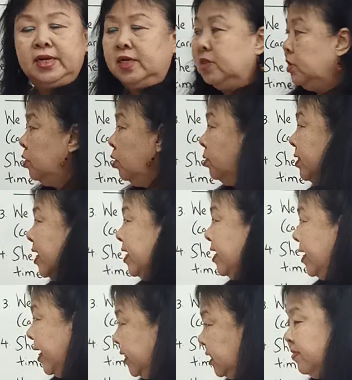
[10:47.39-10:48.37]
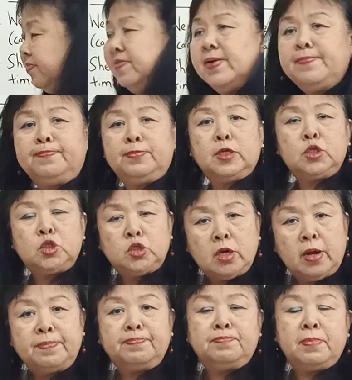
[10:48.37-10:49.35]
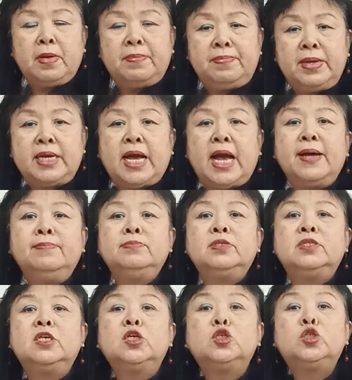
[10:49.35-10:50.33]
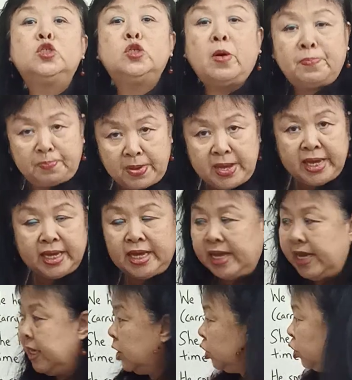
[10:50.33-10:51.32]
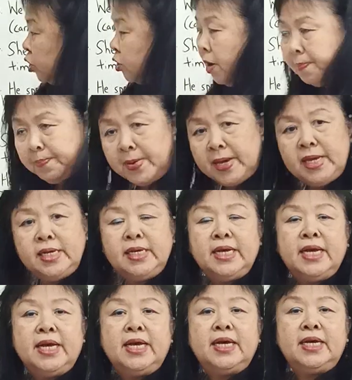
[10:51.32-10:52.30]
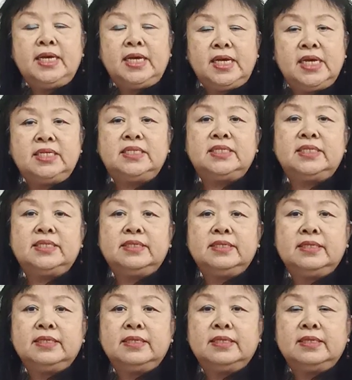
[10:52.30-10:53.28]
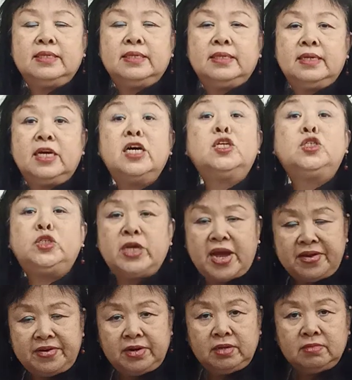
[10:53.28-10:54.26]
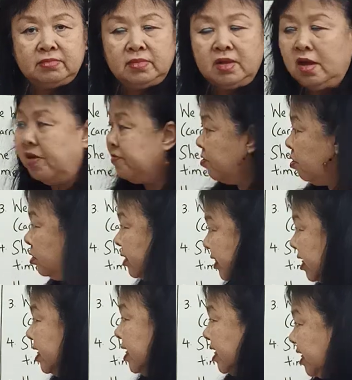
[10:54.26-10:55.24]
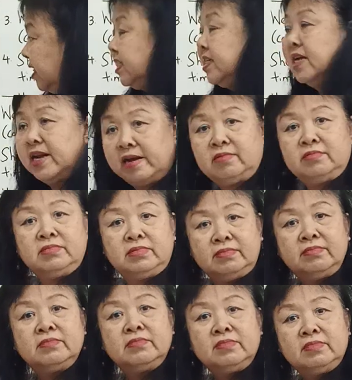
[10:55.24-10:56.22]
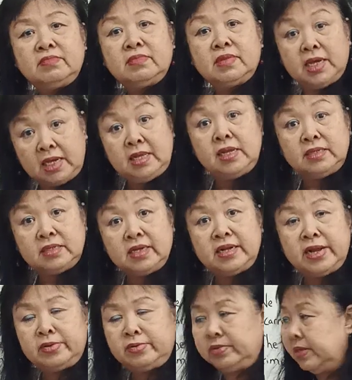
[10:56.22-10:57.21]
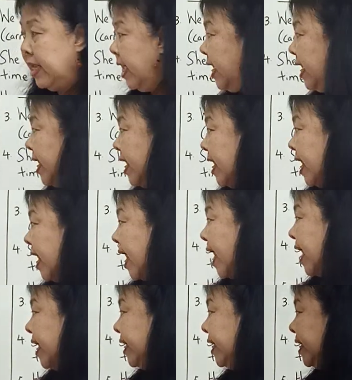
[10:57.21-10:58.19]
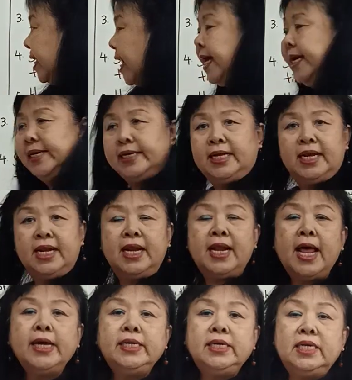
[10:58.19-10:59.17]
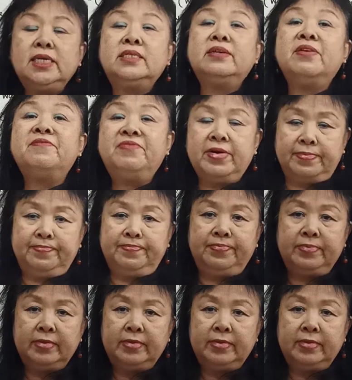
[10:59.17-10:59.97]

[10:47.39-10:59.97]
So the next verb, shop, becomes shopping. Shopping is a gerund. Of course, here it is a noun. It is a noun. I like. Like is a verb.